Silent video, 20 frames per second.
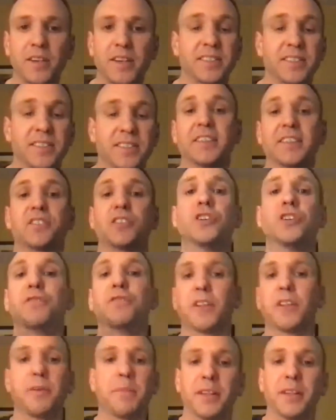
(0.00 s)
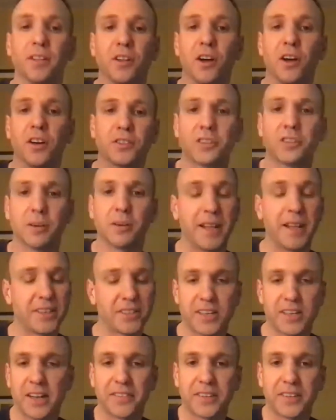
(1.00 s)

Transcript: is that it's good for them in the long term, and that's not the